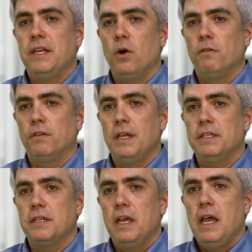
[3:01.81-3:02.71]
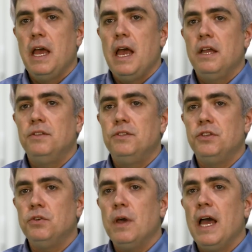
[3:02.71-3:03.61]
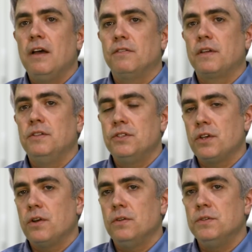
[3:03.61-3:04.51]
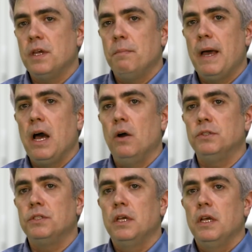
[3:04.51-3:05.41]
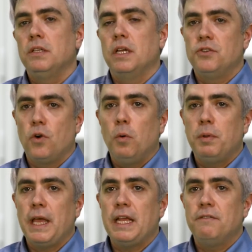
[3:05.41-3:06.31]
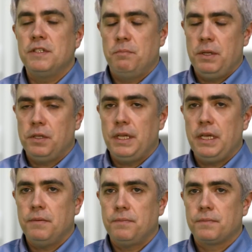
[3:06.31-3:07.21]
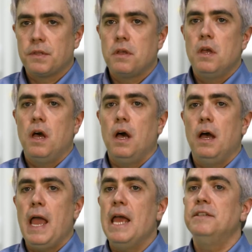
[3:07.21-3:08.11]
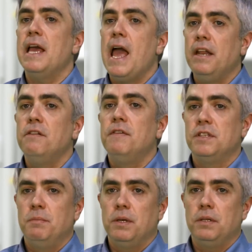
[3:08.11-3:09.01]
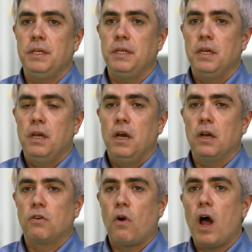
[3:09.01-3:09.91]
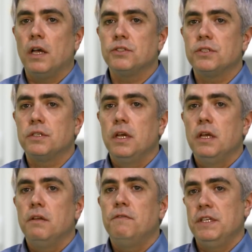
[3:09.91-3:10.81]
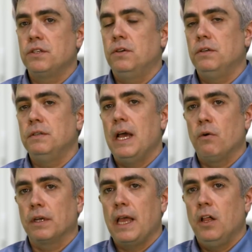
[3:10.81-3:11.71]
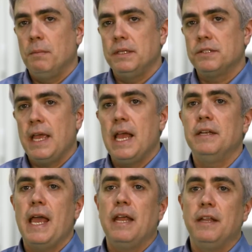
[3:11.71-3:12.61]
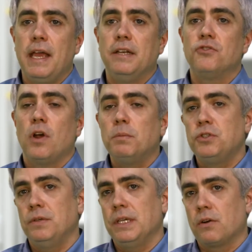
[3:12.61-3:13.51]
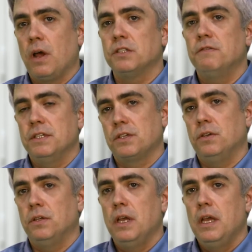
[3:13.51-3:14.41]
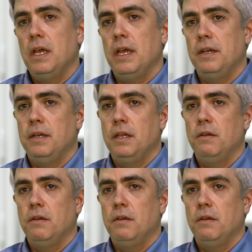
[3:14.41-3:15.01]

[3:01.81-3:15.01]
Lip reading: overlays do have concerns about control plane visibility, end-to-end visibility across physical and network elements, and end-to-end troubleshooting across physical and